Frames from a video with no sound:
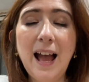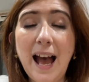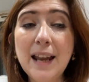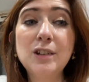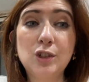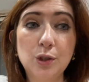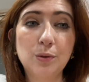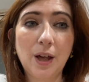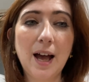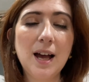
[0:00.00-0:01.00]
and do
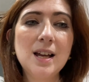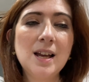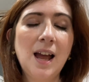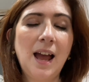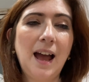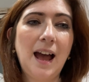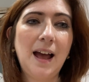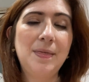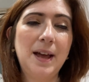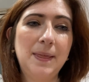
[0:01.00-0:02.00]
that,
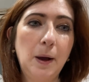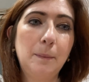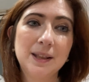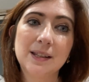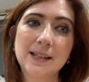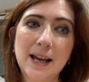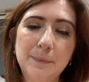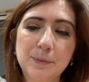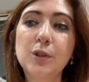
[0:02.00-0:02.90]
and then they'll be the same.